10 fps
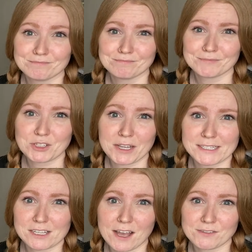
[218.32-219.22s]
So I
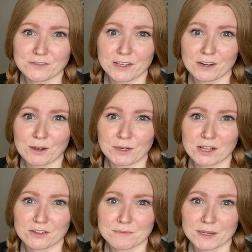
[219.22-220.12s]
guess I'll have to figure out what
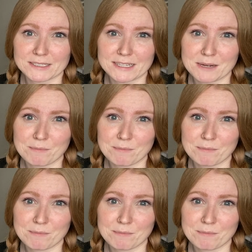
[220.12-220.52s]
color the mug is gonna